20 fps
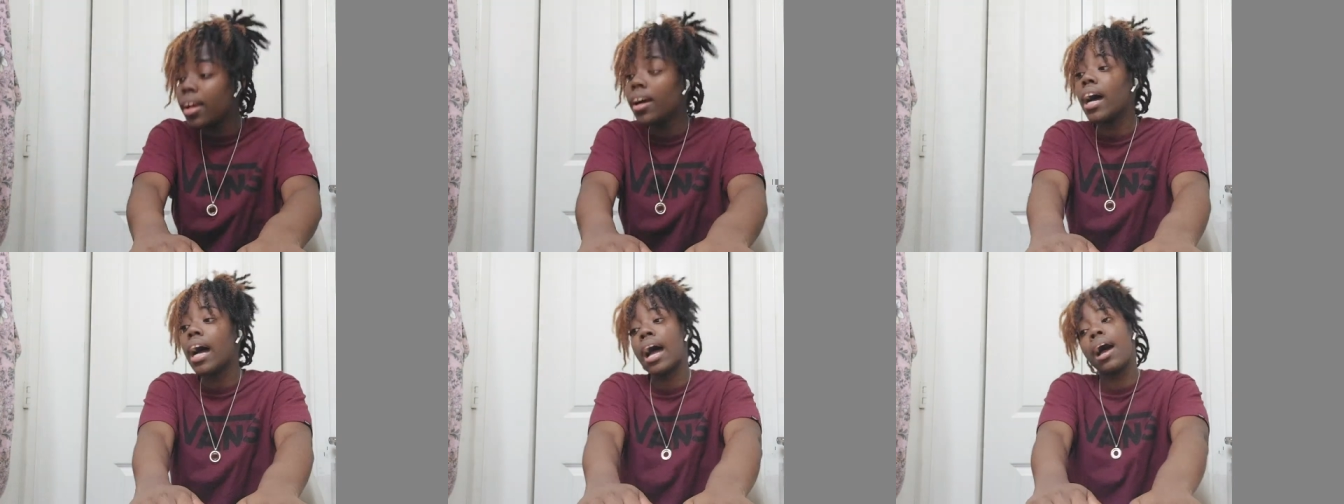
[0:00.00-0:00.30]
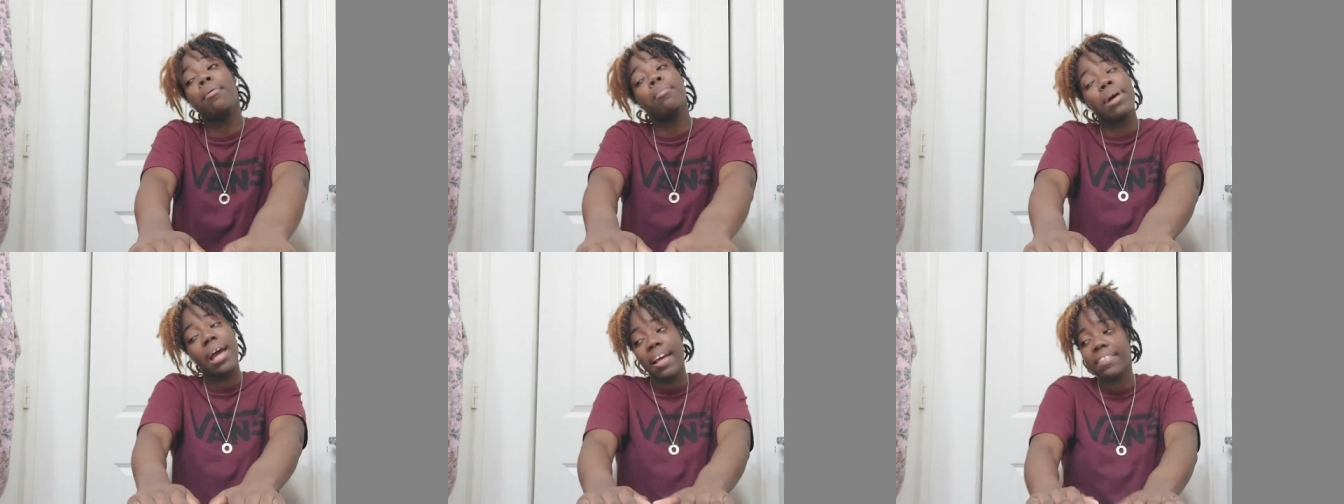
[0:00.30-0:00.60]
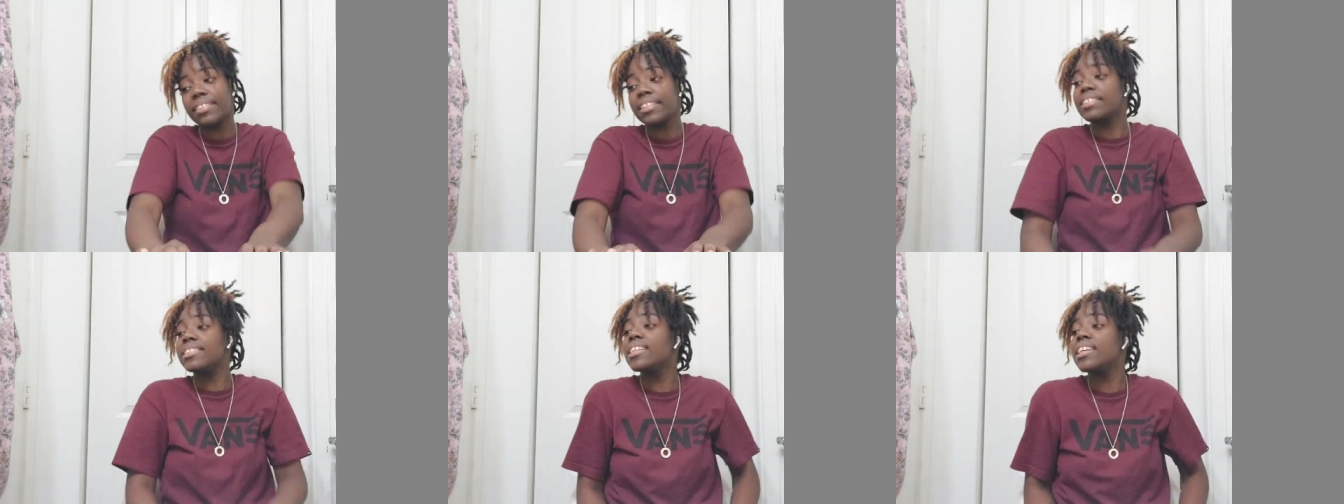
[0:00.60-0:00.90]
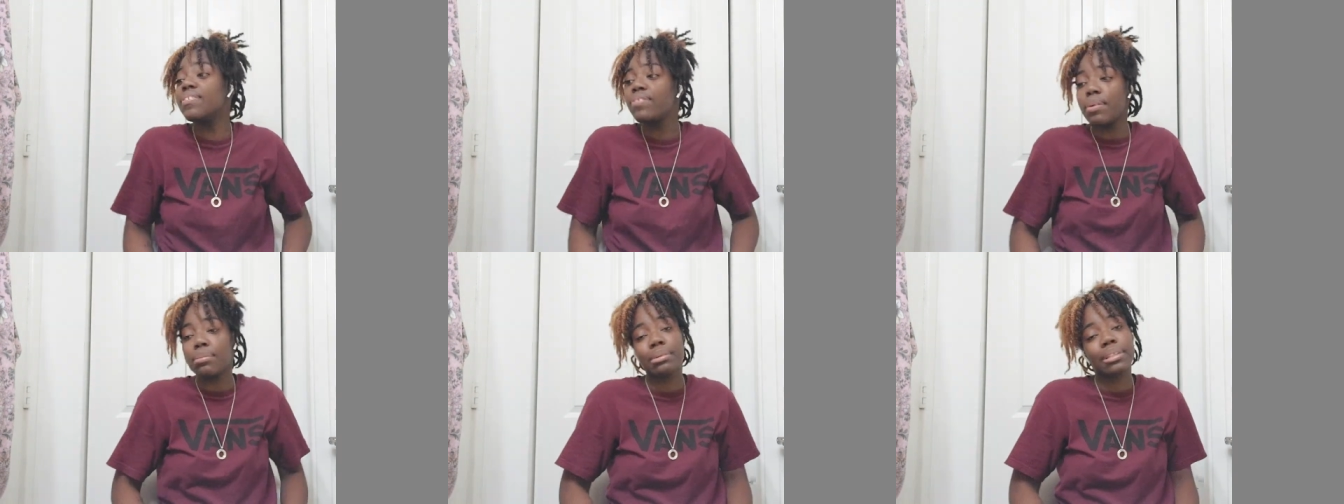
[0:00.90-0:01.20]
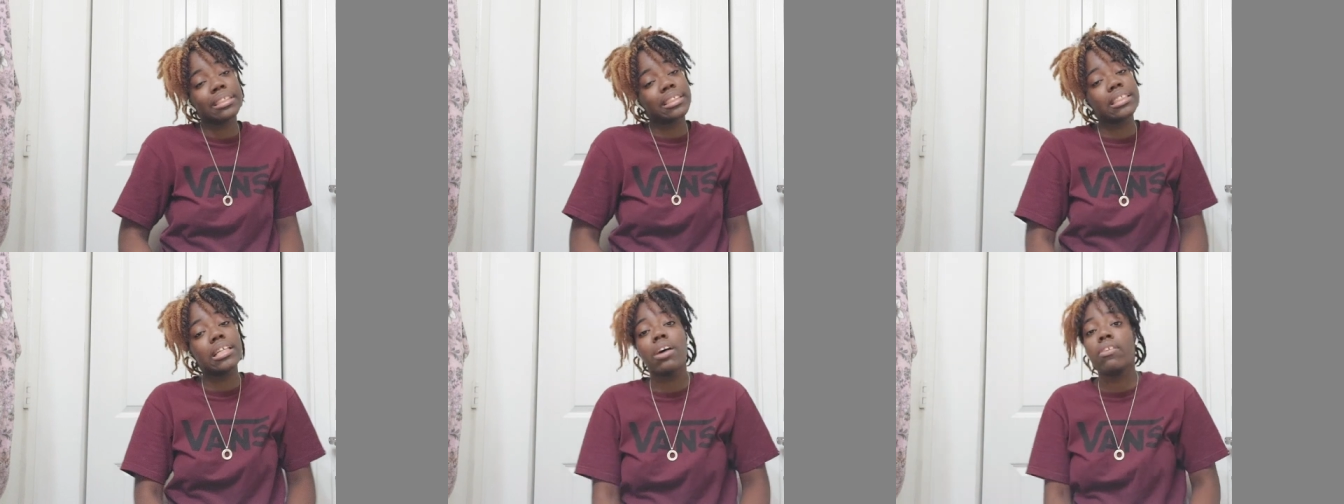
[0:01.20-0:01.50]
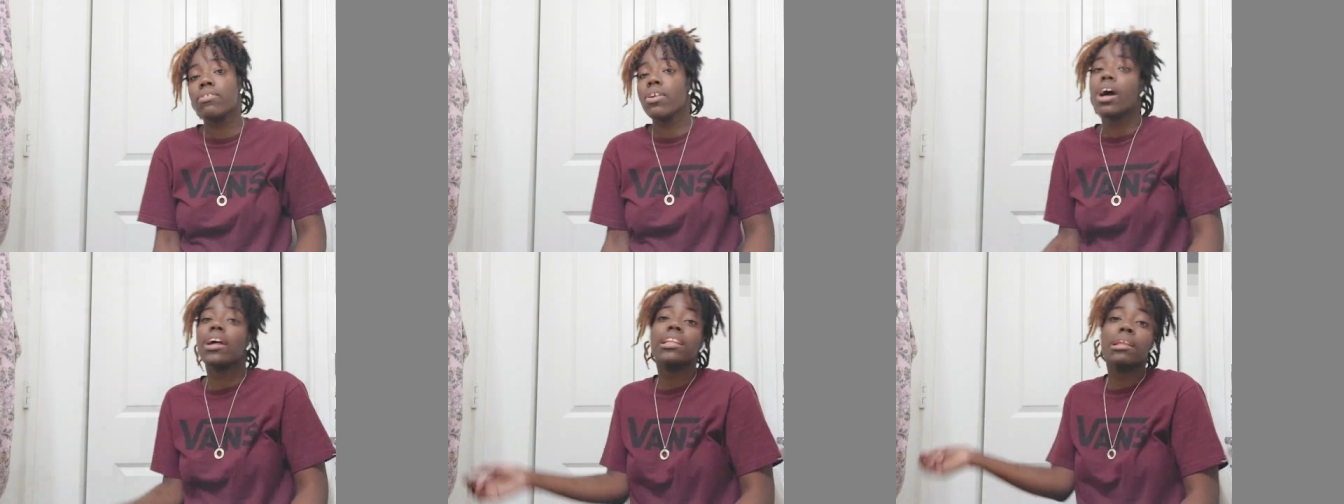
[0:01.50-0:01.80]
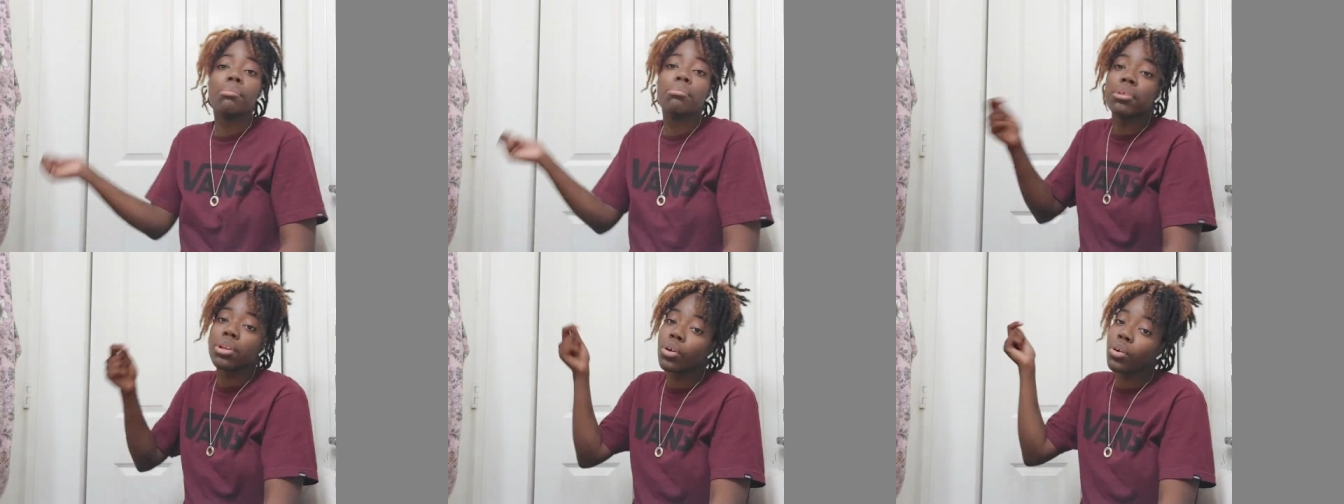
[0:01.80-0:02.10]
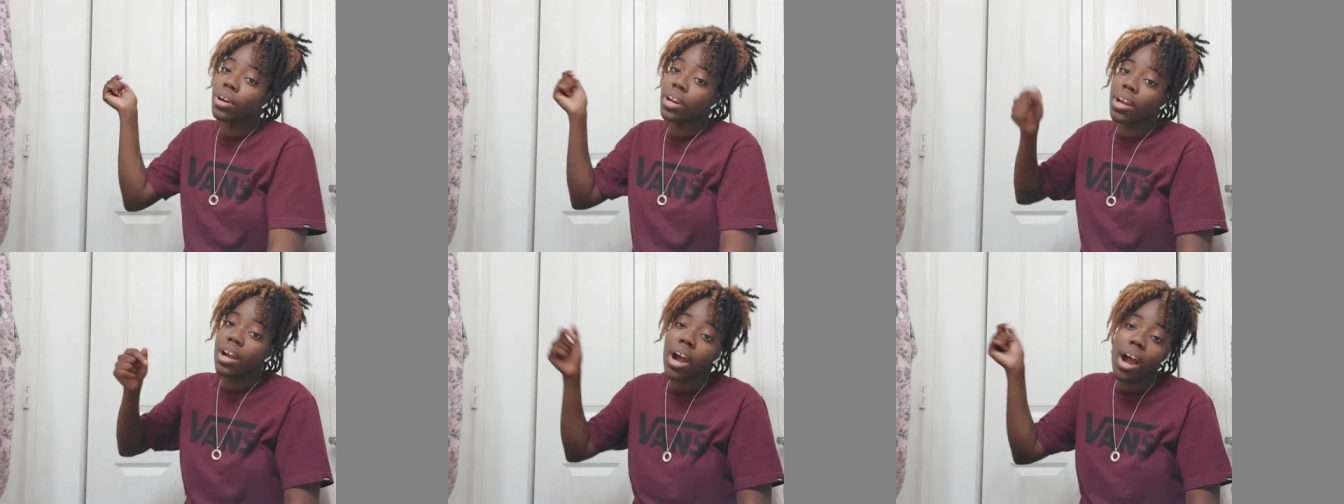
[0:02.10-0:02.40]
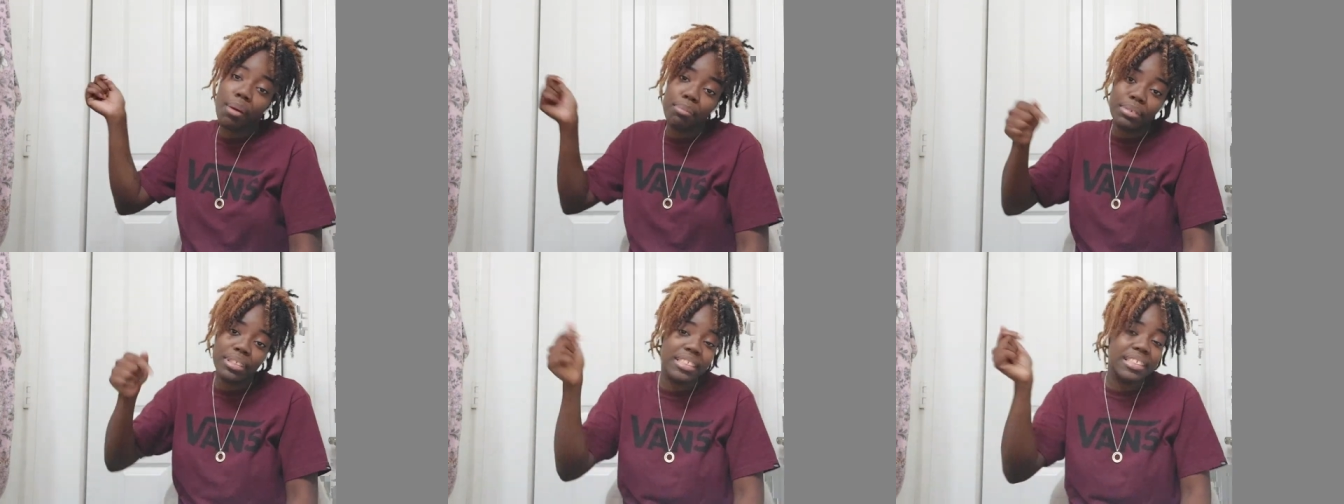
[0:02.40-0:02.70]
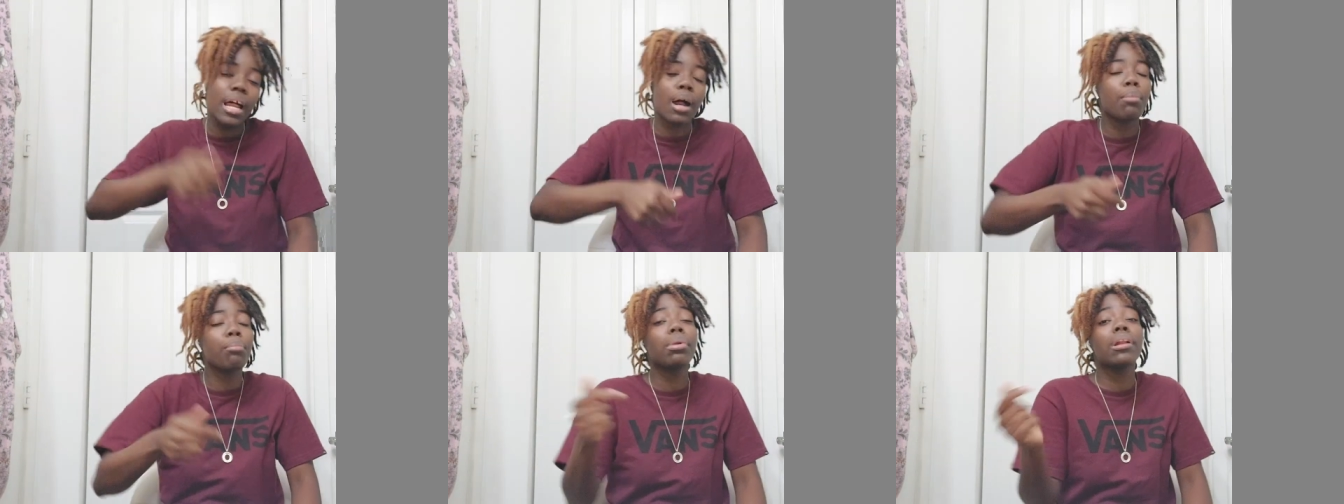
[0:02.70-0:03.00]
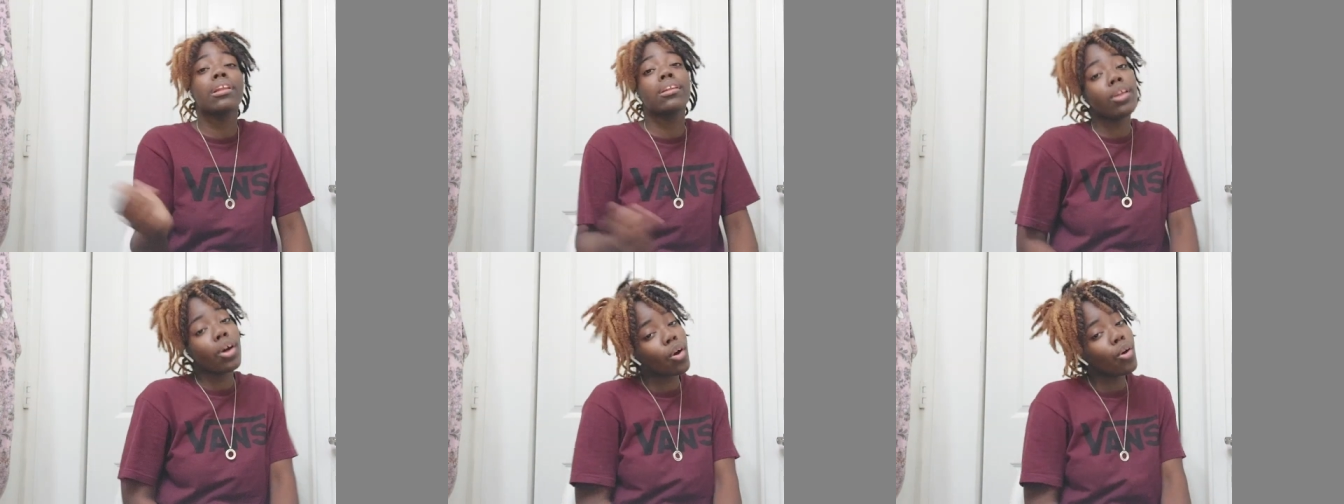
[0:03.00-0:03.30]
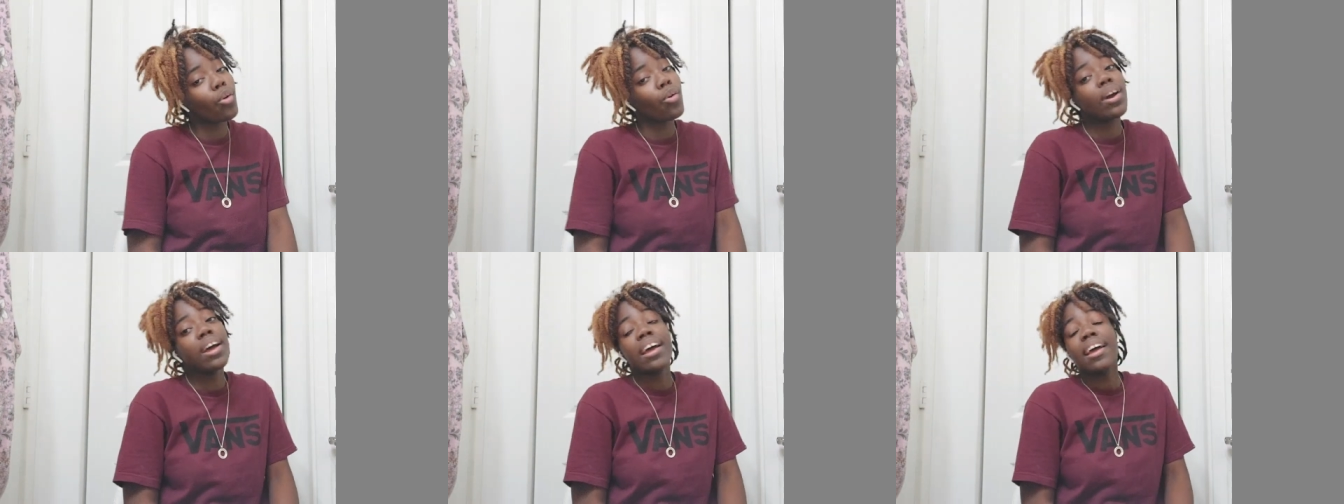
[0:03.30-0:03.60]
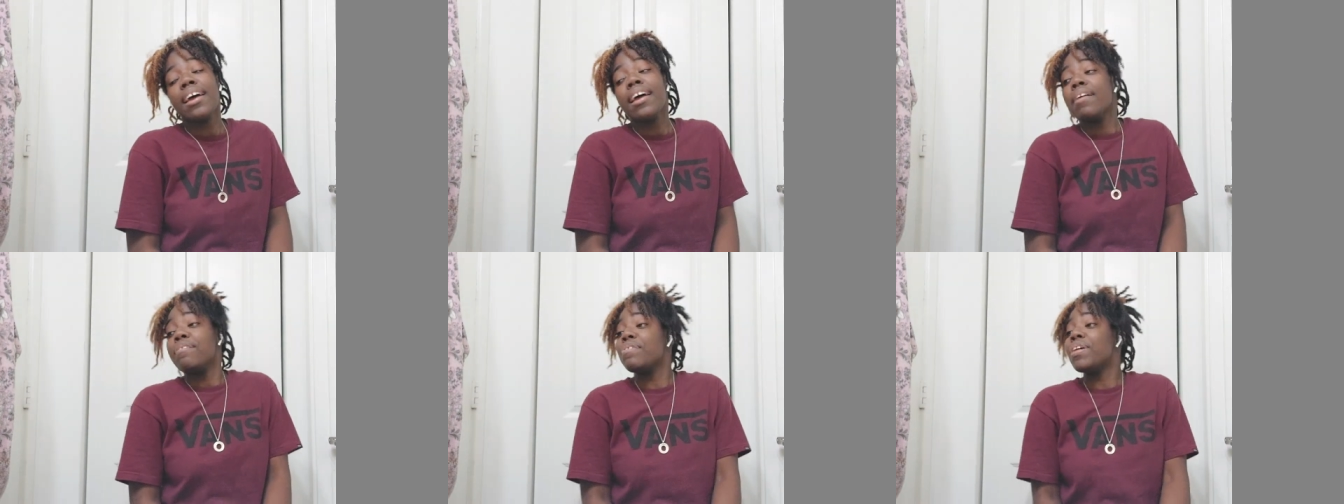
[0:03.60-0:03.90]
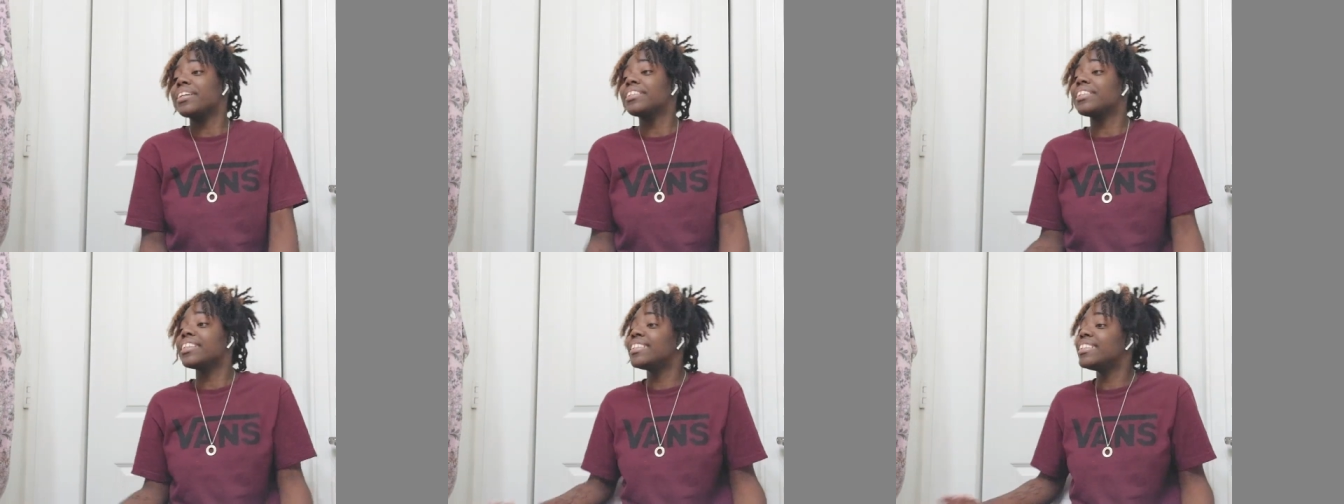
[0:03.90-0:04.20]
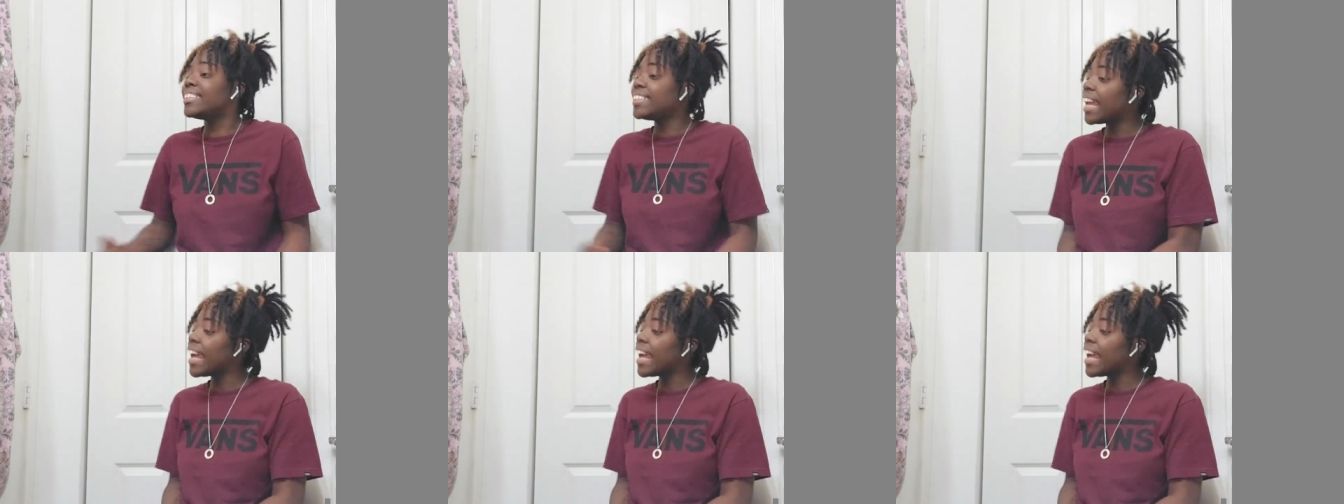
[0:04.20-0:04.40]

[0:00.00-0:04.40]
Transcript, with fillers: I'm gonna have to see for myself. Y'all let me know in the comments down below if I should